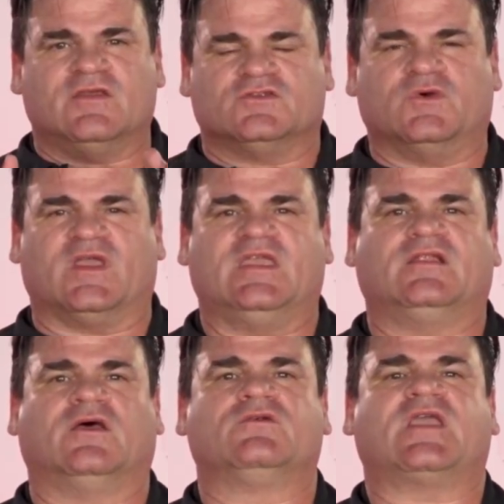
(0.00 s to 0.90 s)
do a
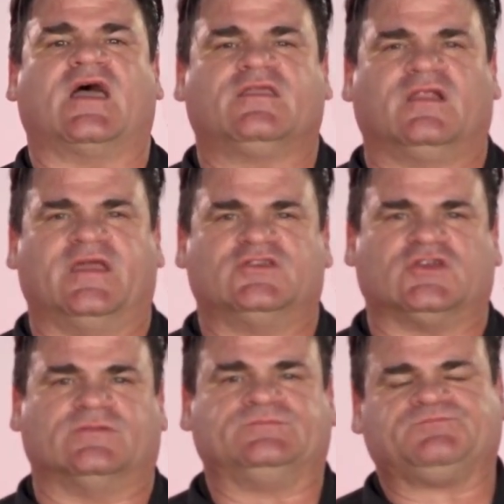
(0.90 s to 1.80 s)
heat load
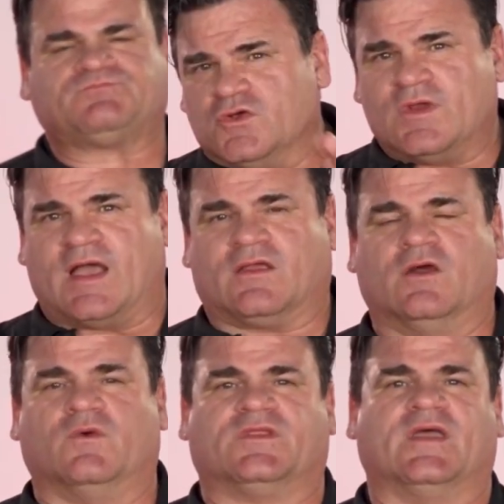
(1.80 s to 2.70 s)
calculation, do not
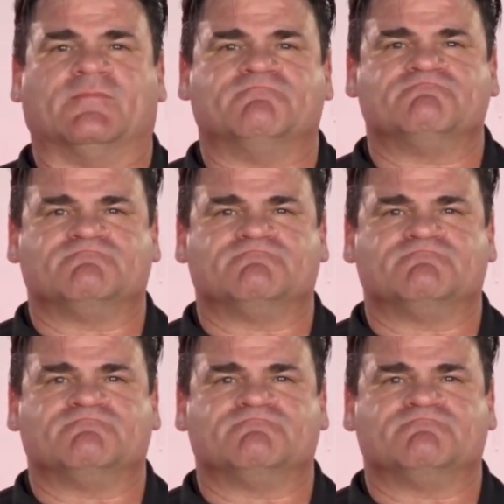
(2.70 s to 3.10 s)
go with them.